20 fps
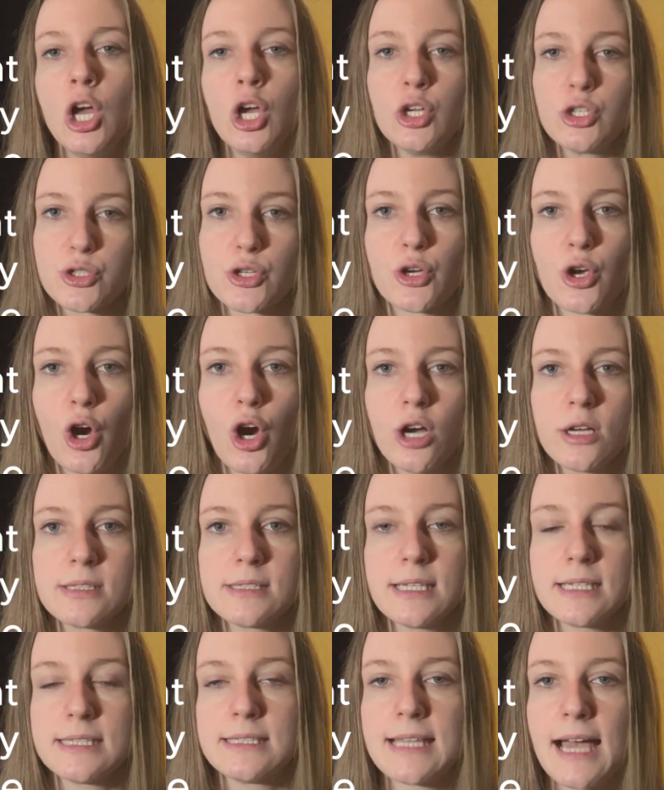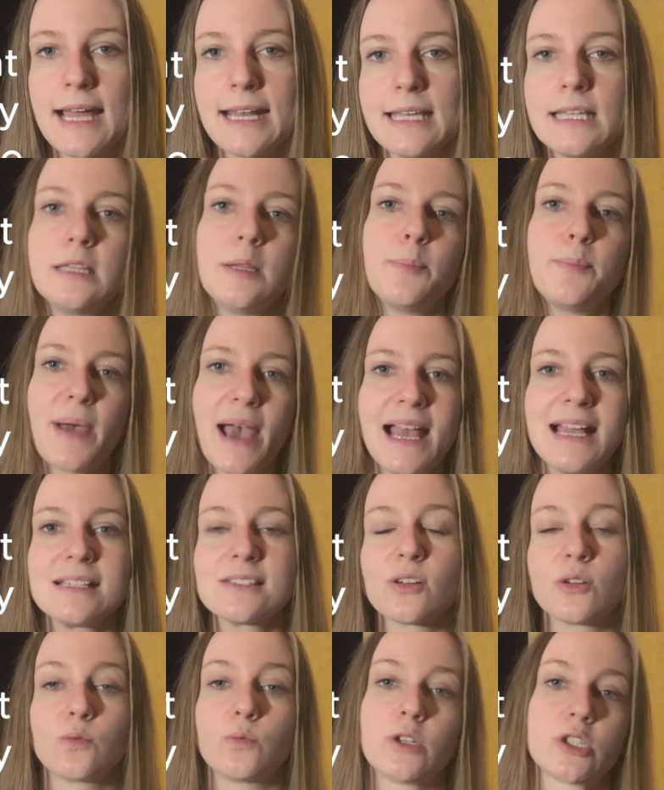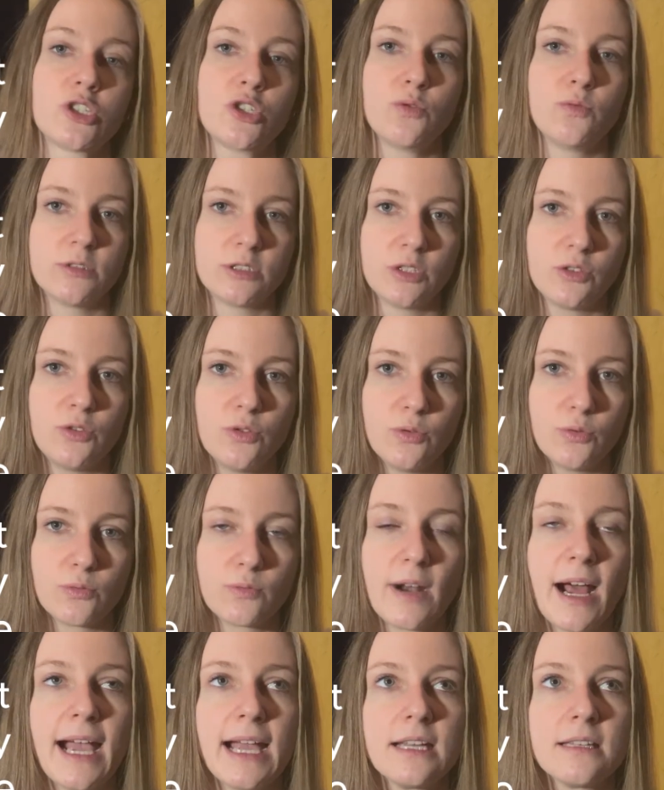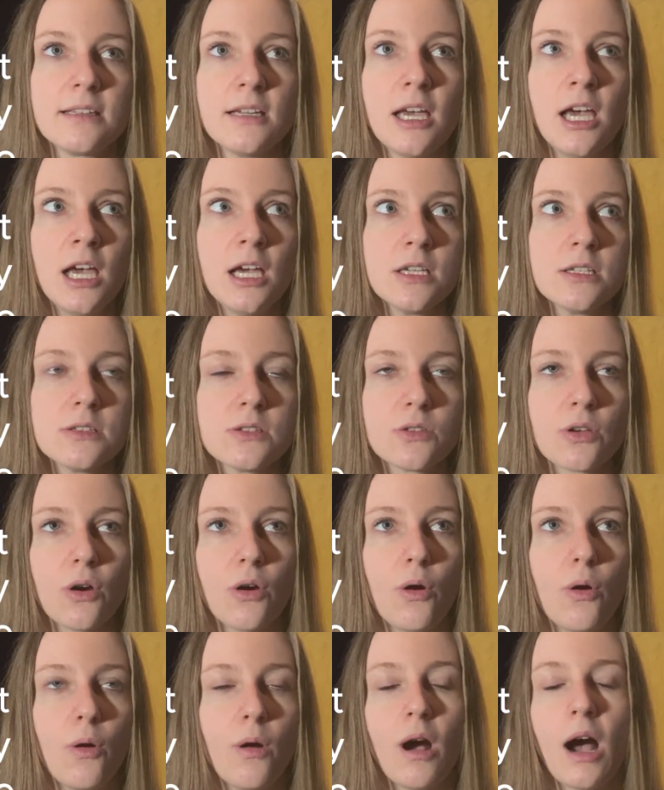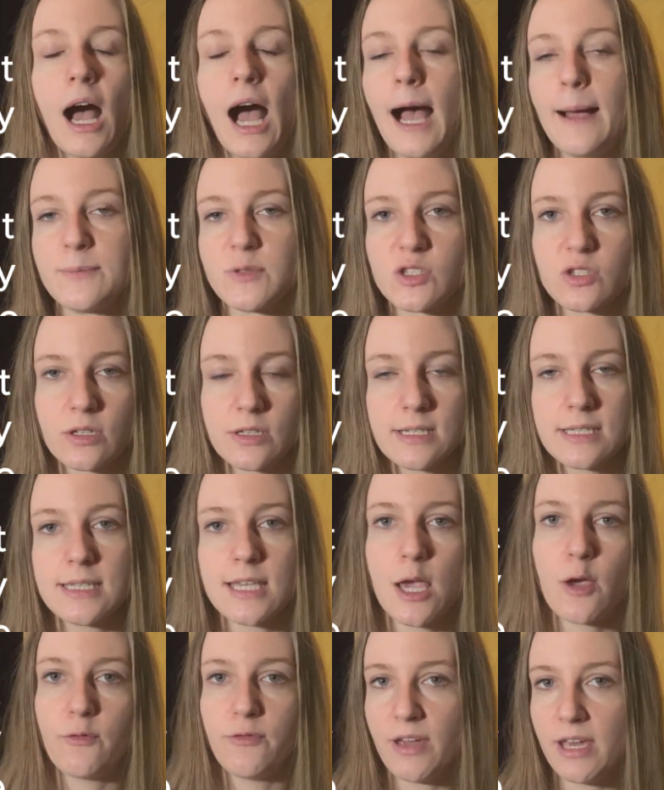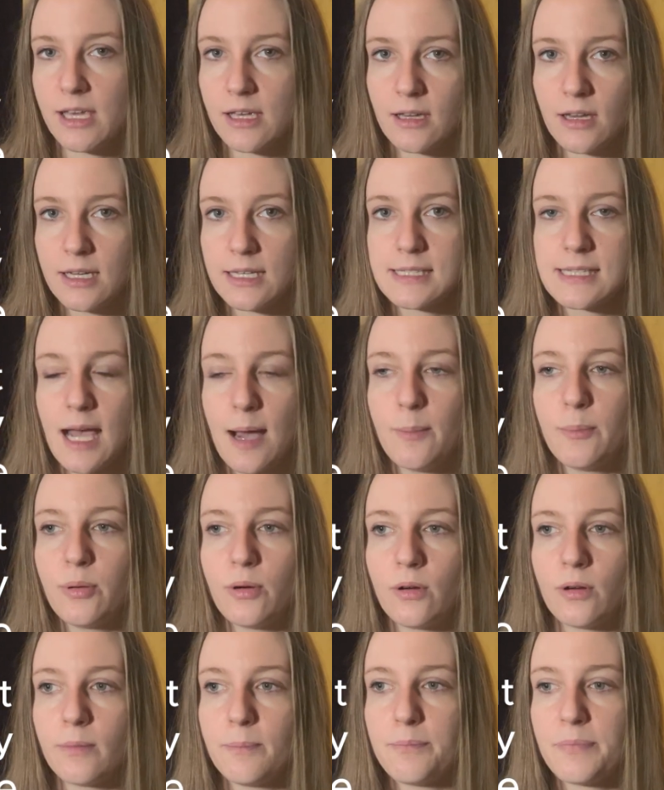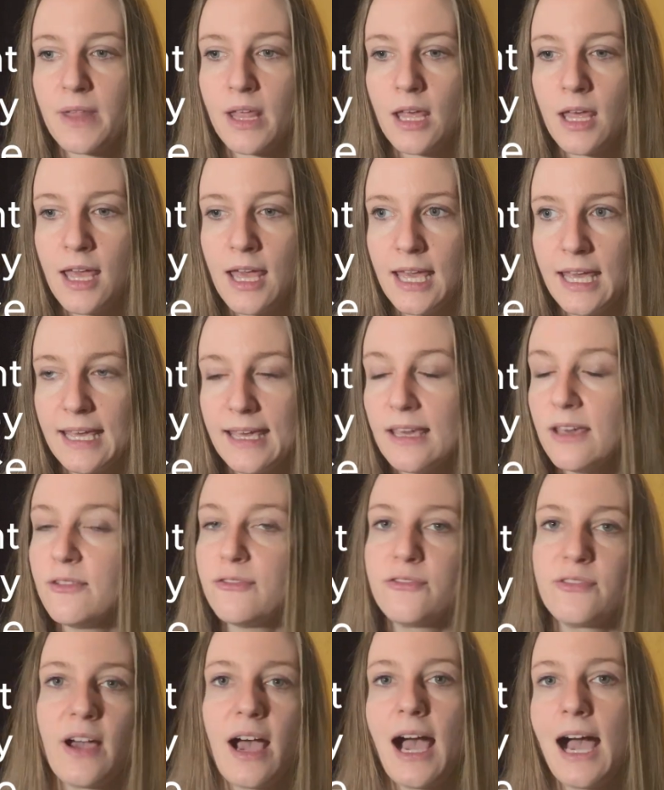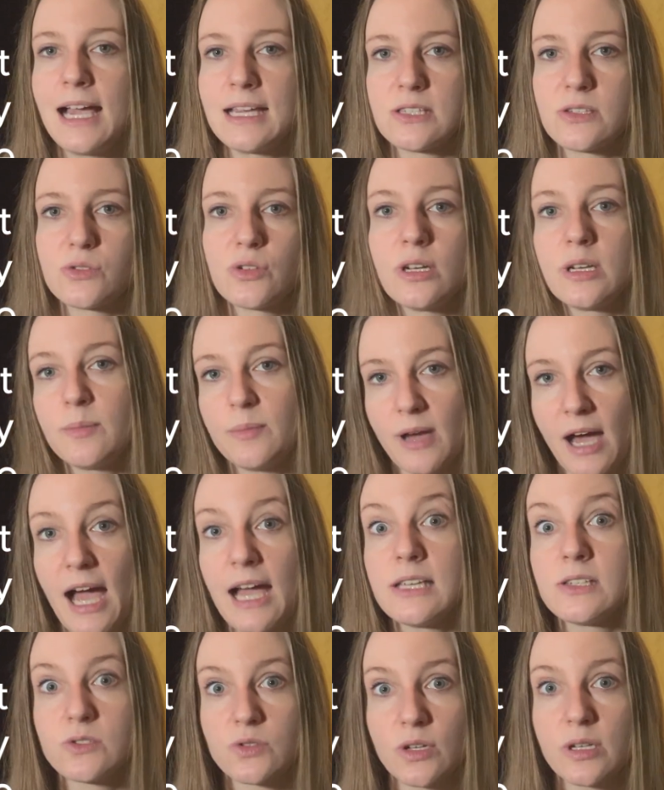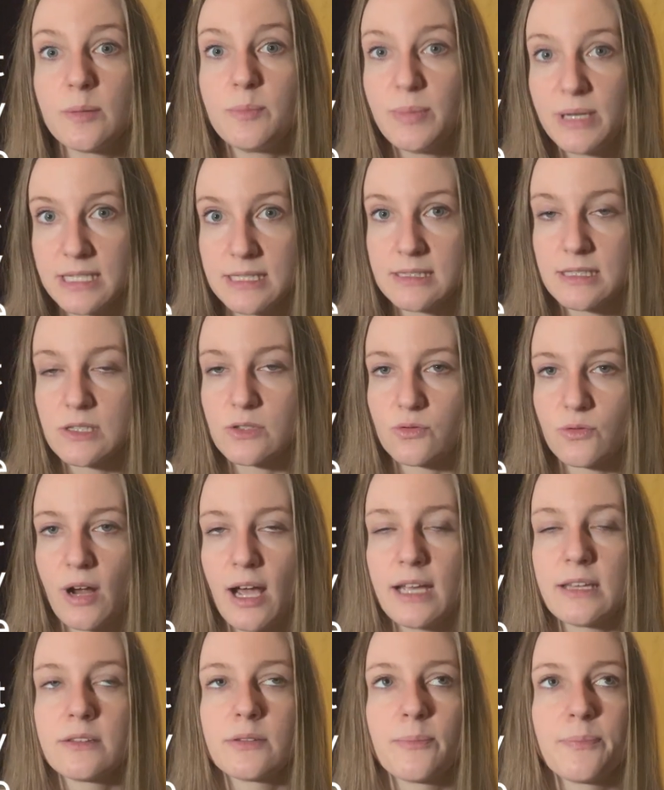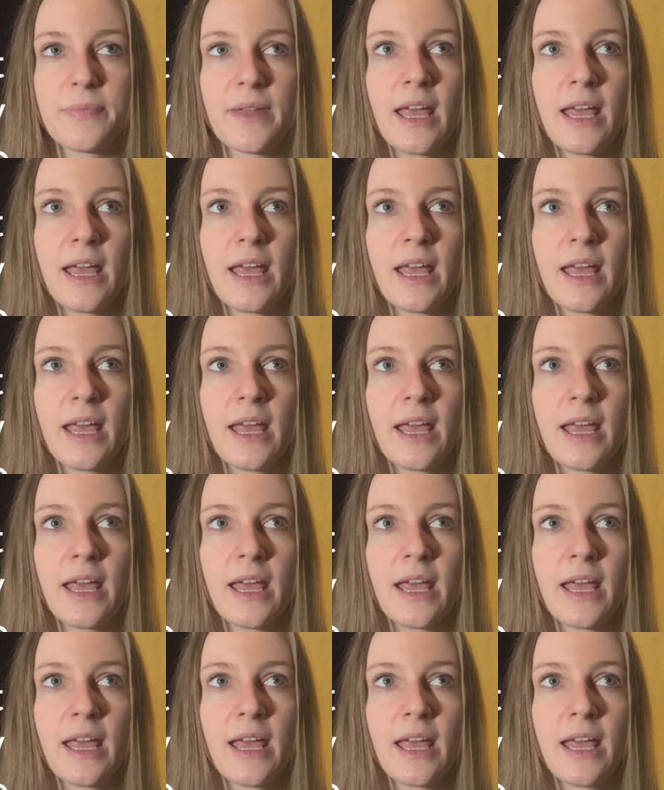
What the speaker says: The cons is that it depends on what you want to do, right? So I'm just gonna say a vague example. If I study business, right?